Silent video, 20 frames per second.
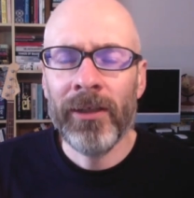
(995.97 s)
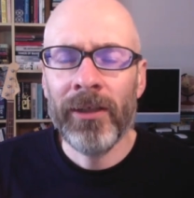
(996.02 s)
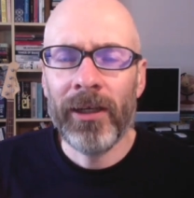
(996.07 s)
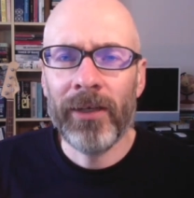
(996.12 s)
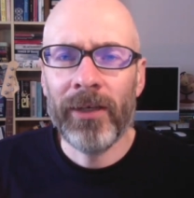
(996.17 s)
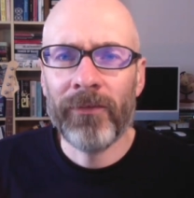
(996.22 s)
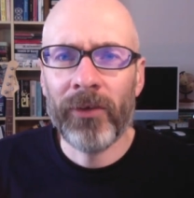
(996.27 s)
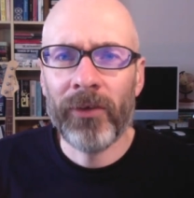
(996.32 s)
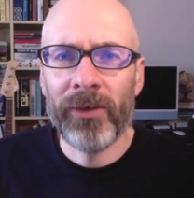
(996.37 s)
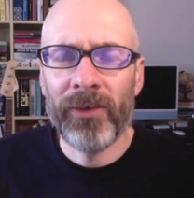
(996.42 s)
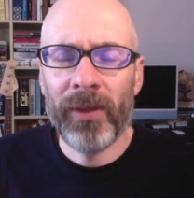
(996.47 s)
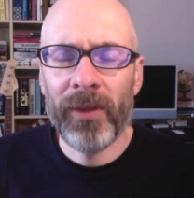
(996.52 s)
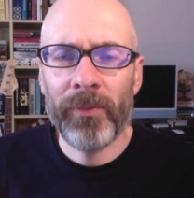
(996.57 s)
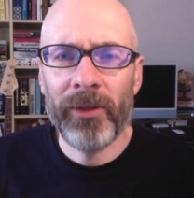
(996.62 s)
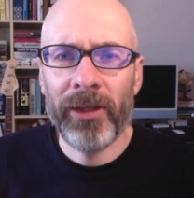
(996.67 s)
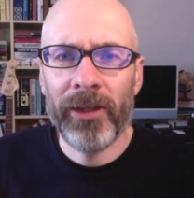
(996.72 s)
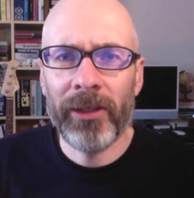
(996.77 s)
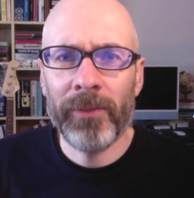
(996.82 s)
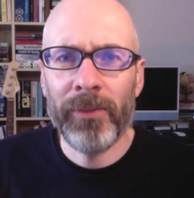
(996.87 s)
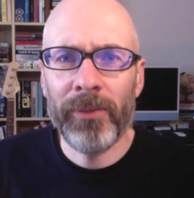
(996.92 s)
For
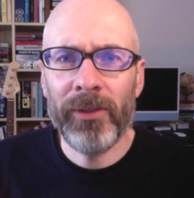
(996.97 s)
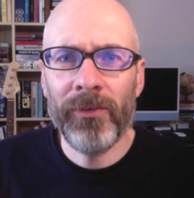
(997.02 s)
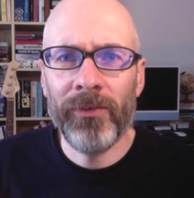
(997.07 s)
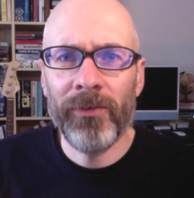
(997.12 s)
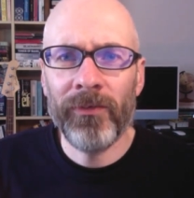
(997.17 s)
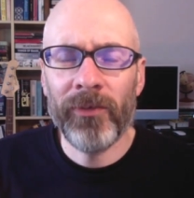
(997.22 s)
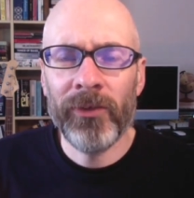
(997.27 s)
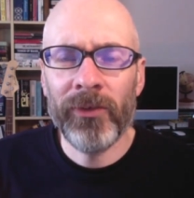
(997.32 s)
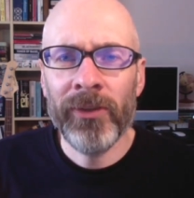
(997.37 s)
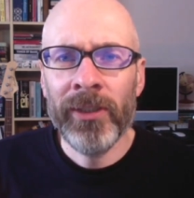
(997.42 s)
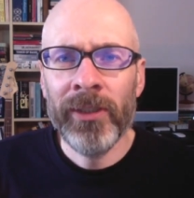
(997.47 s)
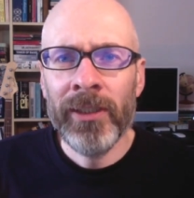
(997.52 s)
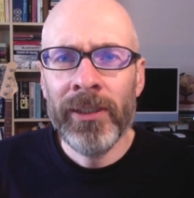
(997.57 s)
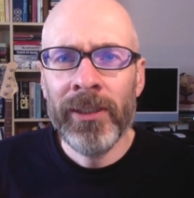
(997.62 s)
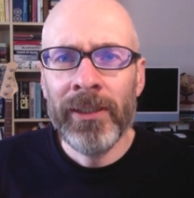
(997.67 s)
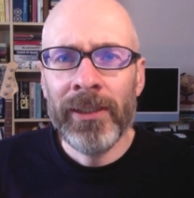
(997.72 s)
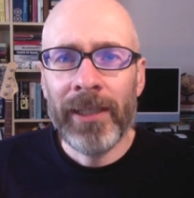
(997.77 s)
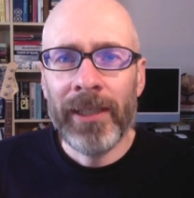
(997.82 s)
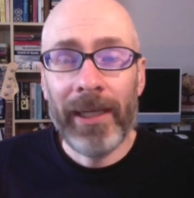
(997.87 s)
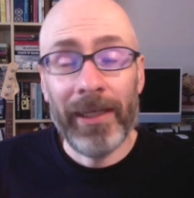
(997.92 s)
example, that could be useful.
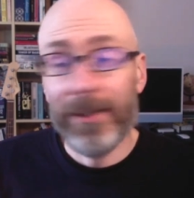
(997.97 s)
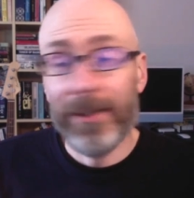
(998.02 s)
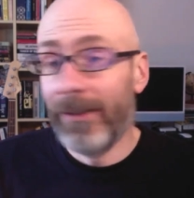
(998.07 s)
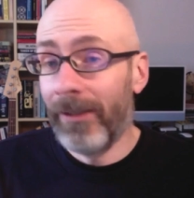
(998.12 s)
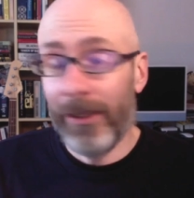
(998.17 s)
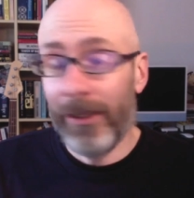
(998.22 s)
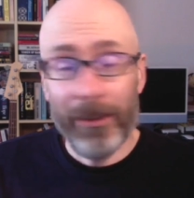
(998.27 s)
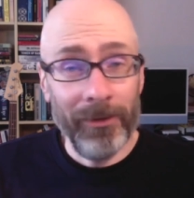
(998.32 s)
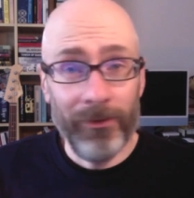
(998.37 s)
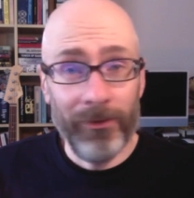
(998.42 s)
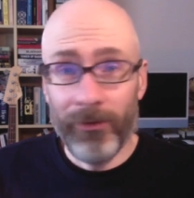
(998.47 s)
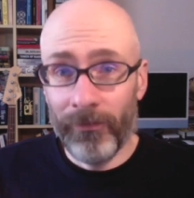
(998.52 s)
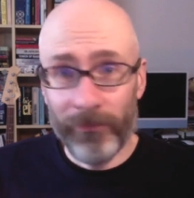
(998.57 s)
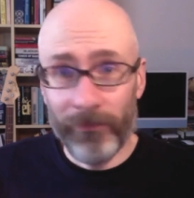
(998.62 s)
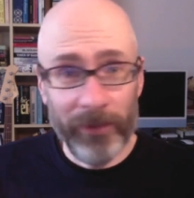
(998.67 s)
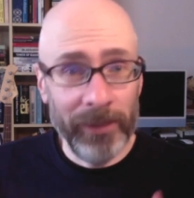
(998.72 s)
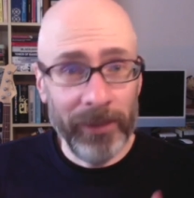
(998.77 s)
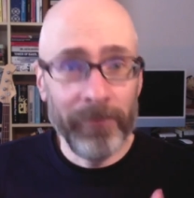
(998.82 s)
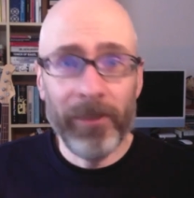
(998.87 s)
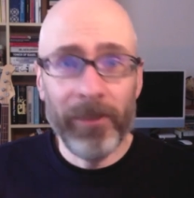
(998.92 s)
And you'll
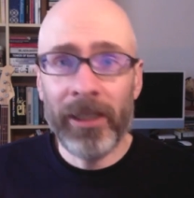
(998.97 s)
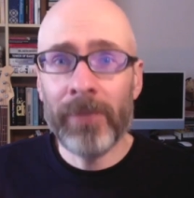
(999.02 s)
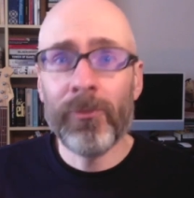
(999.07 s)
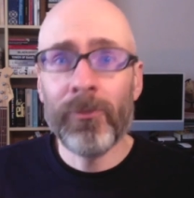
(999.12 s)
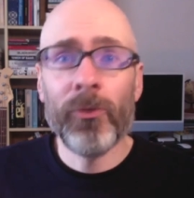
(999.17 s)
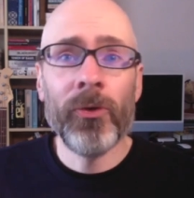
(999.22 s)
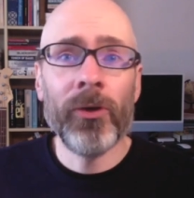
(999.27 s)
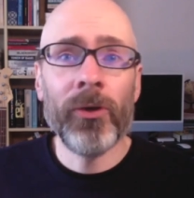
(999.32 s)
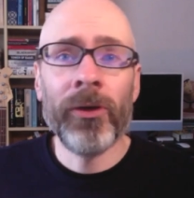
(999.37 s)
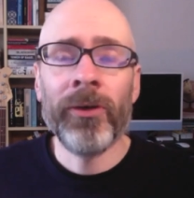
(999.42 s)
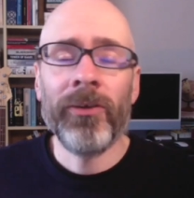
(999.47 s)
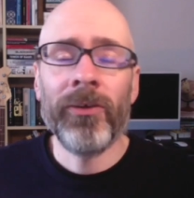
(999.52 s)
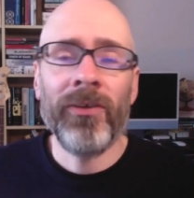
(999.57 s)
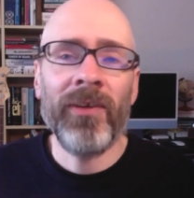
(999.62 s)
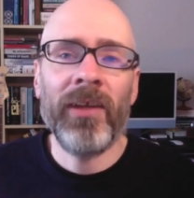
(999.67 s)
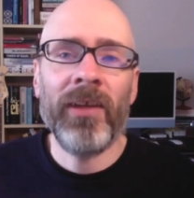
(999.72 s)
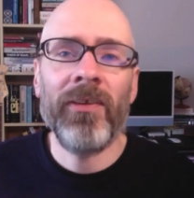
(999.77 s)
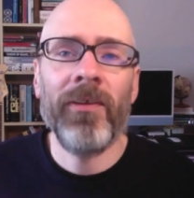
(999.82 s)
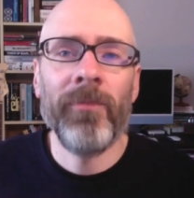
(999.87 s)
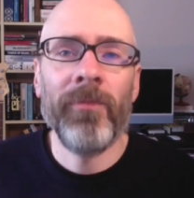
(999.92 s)
find many more
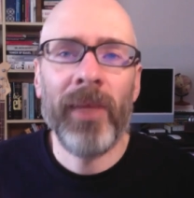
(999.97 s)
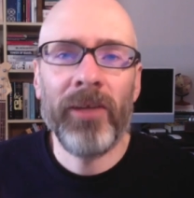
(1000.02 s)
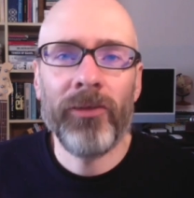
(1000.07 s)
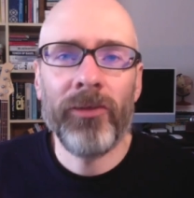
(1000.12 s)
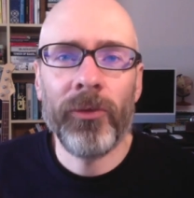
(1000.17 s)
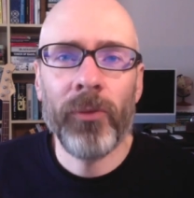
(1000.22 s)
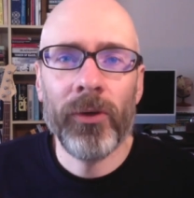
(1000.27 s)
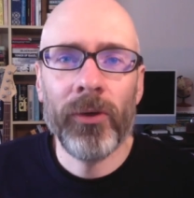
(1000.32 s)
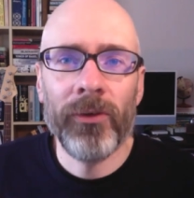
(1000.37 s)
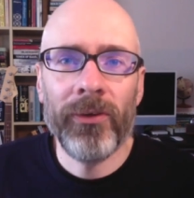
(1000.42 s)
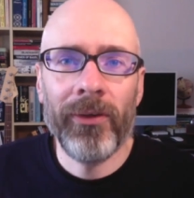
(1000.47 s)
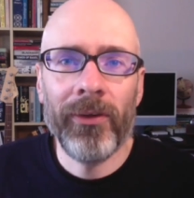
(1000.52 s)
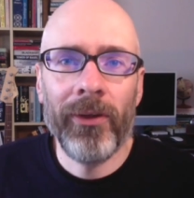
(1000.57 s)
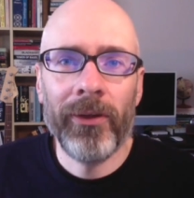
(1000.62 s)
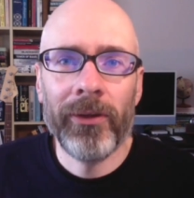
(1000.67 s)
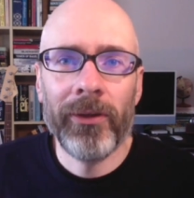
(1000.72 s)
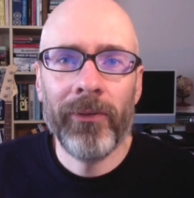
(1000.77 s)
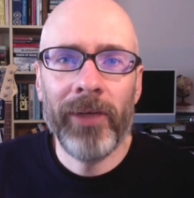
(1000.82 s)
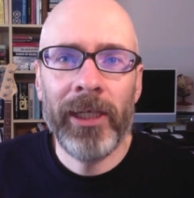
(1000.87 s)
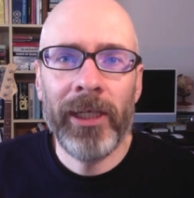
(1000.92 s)
sets of magic words
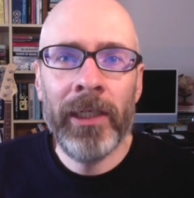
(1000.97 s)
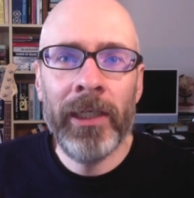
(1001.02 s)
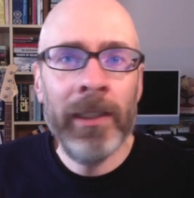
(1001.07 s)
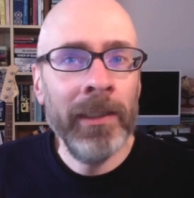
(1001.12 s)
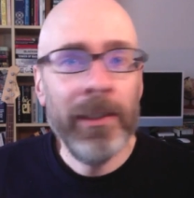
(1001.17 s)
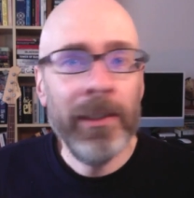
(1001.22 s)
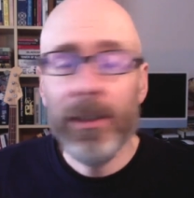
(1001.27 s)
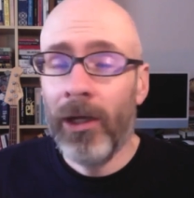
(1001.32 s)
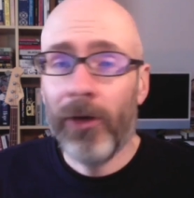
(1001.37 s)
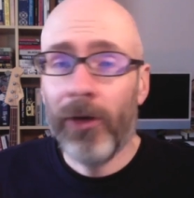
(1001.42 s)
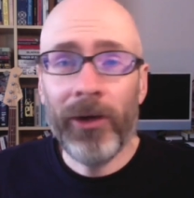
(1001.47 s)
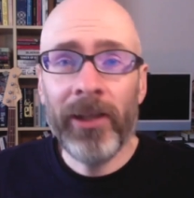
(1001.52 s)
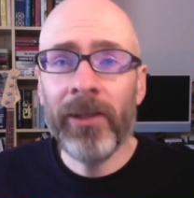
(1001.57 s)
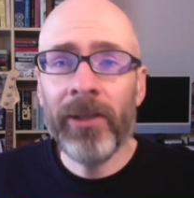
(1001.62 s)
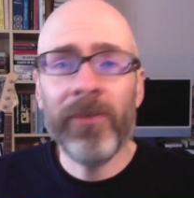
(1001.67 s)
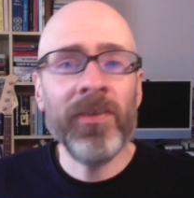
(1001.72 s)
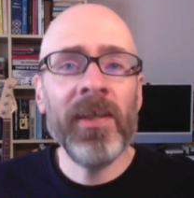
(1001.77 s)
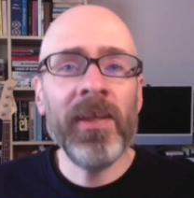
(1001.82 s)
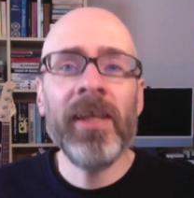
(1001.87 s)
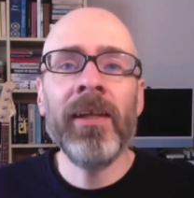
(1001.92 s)
along the way. All right,
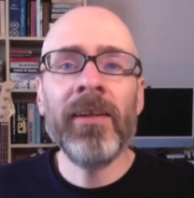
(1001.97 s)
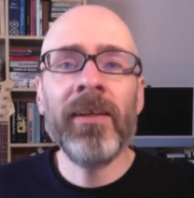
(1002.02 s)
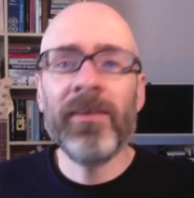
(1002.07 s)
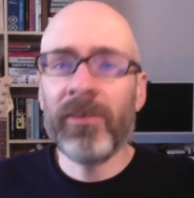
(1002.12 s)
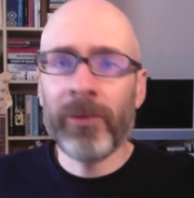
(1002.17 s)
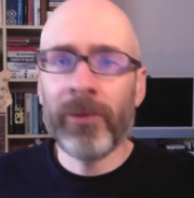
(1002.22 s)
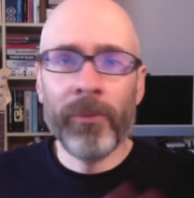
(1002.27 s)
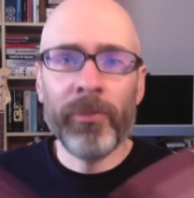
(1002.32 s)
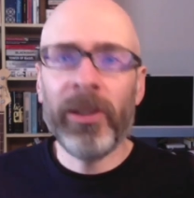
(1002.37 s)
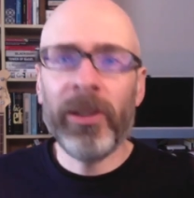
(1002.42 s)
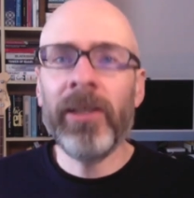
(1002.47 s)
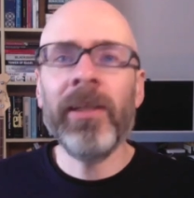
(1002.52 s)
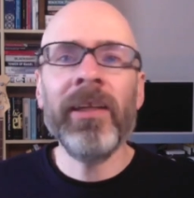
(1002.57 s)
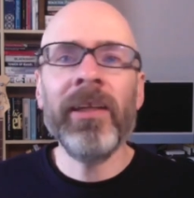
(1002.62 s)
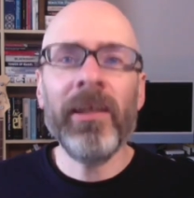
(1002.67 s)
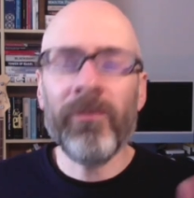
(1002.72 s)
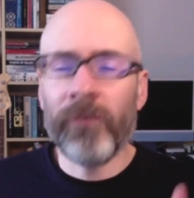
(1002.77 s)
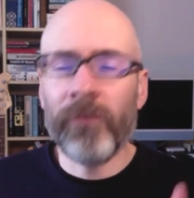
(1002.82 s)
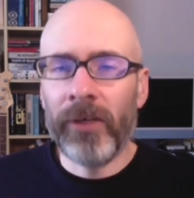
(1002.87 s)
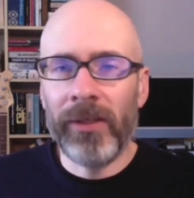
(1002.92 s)
let's take a completely
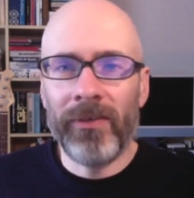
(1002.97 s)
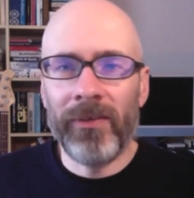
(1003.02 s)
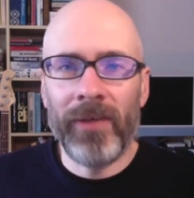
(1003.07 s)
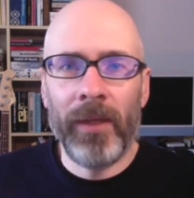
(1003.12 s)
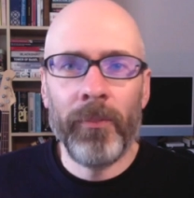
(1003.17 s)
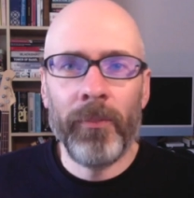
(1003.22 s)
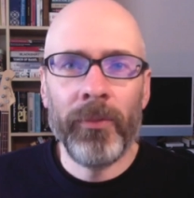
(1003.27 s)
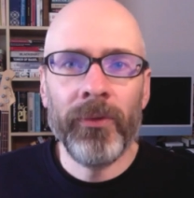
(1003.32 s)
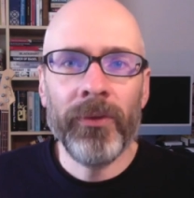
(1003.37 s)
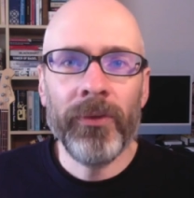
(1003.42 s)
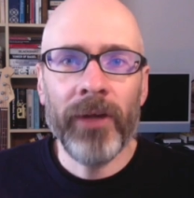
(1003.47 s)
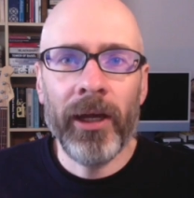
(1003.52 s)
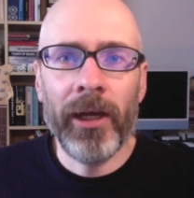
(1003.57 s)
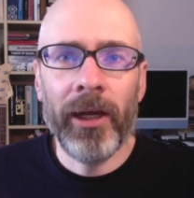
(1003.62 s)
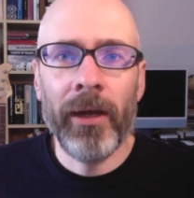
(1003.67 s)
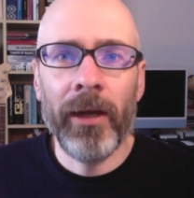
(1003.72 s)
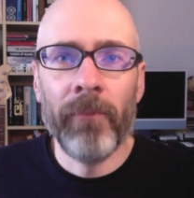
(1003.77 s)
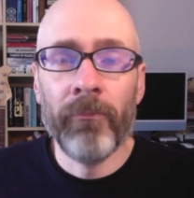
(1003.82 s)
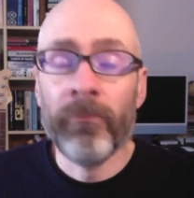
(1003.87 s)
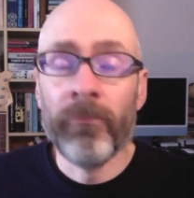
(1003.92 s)
different example.
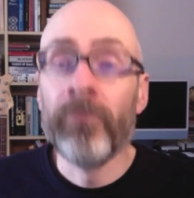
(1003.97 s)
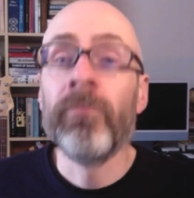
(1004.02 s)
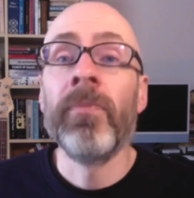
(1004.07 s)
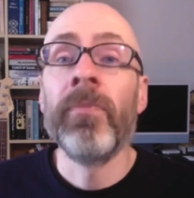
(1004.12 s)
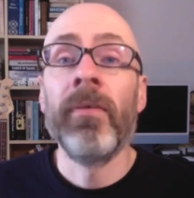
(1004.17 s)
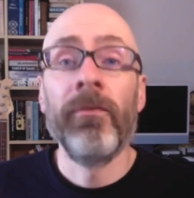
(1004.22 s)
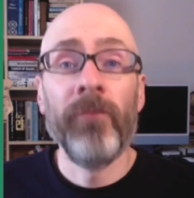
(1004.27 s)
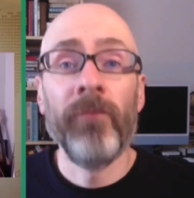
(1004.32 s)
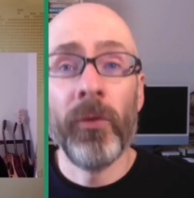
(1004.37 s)
For